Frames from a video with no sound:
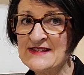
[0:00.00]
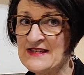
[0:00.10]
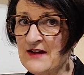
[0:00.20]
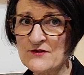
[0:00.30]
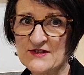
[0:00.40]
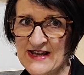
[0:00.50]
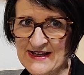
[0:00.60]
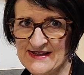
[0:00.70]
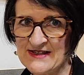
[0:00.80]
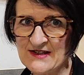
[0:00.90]
it's never
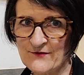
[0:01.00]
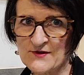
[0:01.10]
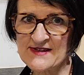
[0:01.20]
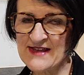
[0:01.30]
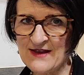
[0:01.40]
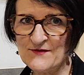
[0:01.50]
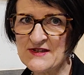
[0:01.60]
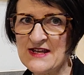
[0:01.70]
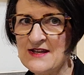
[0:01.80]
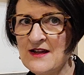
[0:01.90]
tested for
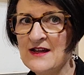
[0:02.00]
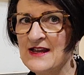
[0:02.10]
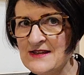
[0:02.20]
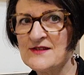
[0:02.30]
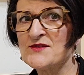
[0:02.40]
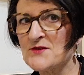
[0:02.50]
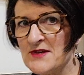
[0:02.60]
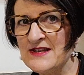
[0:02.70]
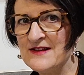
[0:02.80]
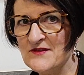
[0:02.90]
safety
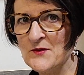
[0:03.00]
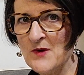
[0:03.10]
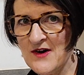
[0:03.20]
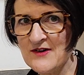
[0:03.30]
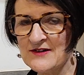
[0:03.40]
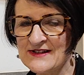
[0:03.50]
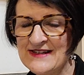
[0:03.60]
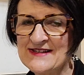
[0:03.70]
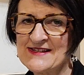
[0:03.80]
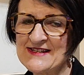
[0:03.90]
inserted in the wall.
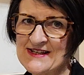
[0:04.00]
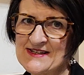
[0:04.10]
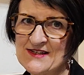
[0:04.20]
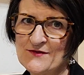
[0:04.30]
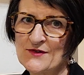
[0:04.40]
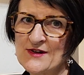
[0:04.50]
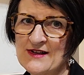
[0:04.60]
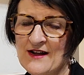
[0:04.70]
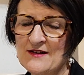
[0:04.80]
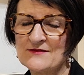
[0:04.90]
It is tested for
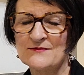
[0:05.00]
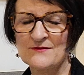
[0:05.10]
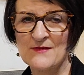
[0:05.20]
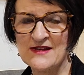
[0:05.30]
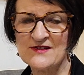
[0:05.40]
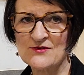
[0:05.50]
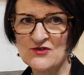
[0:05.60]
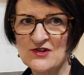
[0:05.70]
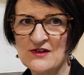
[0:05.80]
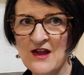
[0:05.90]

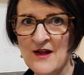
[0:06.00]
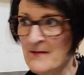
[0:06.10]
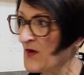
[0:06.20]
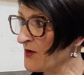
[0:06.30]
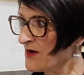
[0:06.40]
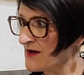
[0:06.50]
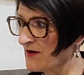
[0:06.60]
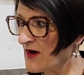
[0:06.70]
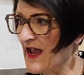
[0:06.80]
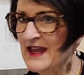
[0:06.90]
insertion
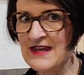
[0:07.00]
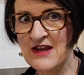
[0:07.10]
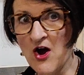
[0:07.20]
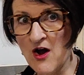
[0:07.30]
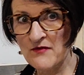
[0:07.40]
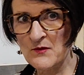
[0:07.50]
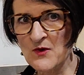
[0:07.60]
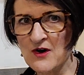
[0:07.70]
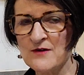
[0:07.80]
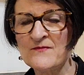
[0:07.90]
or hanging on the
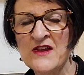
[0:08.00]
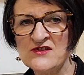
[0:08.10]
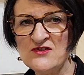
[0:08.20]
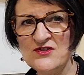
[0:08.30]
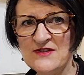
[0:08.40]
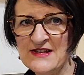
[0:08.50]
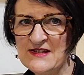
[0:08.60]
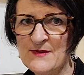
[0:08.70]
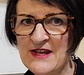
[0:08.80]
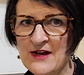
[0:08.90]
wall. So you do need
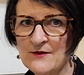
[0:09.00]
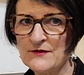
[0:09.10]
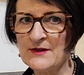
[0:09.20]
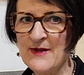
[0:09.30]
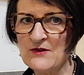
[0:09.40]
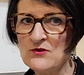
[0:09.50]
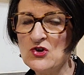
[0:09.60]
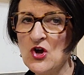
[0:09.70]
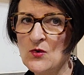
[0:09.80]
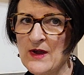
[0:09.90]
to be careful about
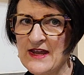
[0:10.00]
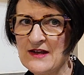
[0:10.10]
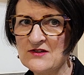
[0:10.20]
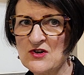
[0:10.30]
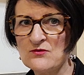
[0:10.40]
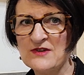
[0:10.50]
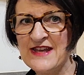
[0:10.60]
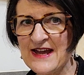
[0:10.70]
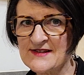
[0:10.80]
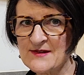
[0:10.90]
knowing. Don't
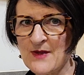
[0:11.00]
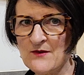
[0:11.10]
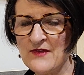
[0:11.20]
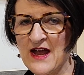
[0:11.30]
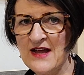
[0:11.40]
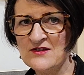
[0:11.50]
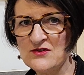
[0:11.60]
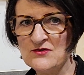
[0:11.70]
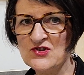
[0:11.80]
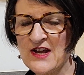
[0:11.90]
guess about that.
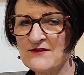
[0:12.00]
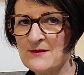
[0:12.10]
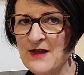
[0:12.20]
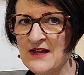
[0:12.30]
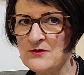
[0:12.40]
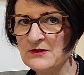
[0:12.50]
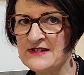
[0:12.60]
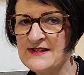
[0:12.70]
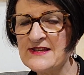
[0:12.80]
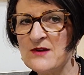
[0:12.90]
Do check the manual
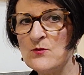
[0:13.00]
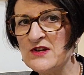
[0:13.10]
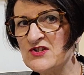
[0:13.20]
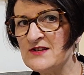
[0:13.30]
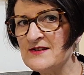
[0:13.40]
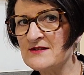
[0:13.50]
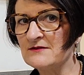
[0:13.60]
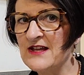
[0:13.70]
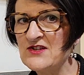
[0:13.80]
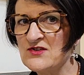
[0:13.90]
and see which
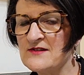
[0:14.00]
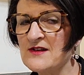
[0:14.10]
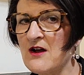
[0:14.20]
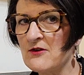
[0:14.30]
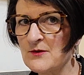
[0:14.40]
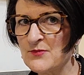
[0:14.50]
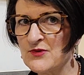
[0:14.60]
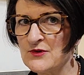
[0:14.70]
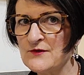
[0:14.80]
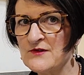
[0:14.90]
installations are
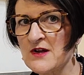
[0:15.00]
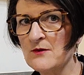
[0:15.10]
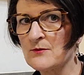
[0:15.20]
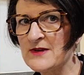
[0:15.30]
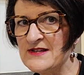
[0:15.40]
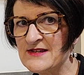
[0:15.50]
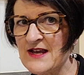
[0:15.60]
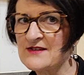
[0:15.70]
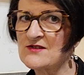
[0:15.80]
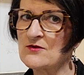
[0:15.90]
approved,
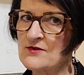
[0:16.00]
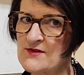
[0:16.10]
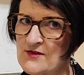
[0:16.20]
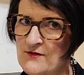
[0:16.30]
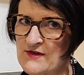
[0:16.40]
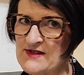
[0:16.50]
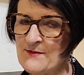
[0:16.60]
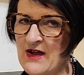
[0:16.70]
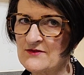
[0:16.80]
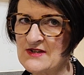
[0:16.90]
recessed or surface
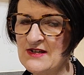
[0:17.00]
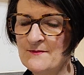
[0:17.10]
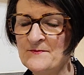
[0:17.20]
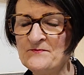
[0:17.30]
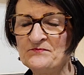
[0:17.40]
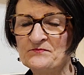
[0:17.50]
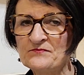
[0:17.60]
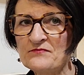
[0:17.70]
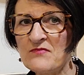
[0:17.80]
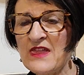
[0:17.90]
mounted.
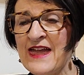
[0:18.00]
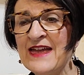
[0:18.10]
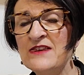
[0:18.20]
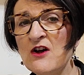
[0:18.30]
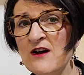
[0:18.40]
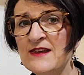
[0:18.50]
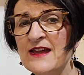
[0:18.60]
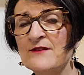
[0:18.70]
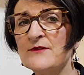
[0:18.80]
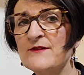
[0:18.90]
And not
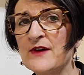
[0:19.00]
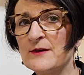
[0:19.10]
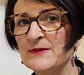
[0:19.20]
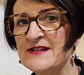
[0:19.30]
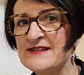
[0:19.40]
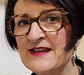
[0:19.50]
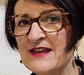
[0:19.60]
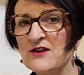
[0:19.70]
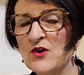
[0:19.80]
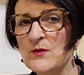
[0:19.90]
every fireplace that
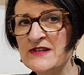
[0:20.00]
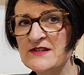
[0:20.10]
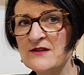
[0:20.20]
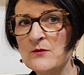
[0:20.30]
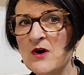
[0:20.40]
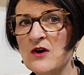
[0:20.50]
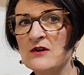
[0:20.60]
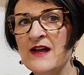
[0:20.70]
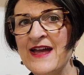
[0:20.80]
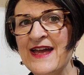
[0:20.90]
can go into the
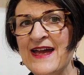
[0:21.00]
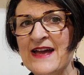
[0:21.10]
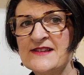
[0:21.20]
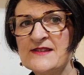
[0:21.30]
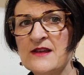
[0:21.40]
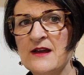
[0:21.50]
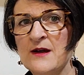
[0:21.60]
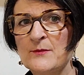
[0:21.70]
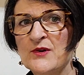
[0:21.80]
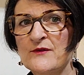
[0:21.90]
wall has
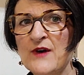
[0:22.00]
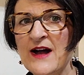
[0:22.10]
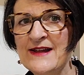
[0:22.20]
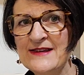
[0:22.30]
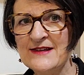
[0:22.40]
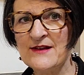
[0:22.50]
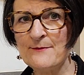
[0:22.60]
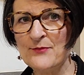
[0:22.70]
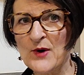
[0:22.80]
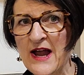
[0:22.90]
provided
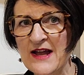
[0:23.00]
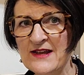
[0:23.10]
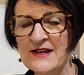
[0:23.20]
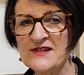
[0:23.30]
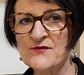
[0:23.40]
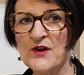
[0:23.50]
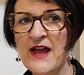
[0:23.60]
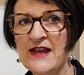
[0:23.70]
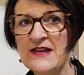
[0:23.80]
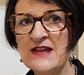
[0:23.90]
brackets for
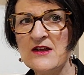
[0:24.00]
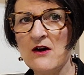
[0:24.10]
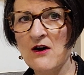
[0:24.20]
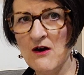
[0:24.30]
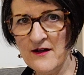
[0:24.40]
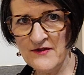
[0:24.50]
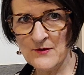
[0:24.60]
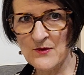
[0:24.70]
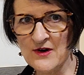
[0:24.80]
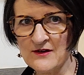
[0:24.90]
hanging on the
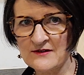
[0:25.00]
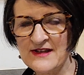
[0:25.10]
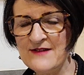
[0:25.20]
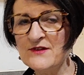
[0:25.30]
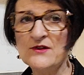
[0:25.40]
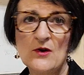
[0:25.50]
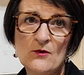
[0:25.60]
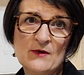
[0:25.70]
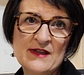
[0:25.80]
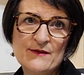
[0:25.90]
wall, even
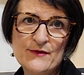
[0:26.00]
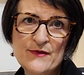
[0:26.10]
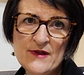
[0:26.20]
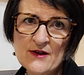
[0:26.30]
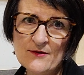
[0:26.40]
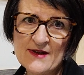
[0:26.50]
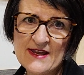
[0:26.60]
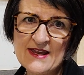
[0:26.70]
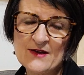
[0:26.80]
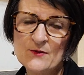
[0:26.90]
though in
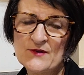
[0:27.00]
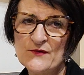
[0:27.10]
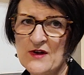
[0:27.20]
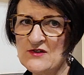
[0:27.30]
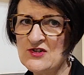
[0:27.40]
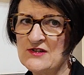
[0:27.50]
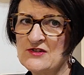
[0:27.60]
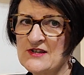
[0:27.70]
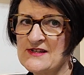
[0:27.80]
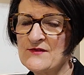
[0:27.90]
theory it would function
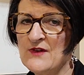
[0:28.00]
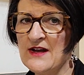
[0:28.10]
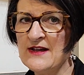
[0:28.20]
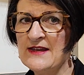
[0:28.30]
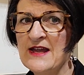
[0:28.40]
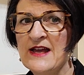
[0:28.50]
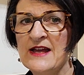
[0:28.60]
just fine.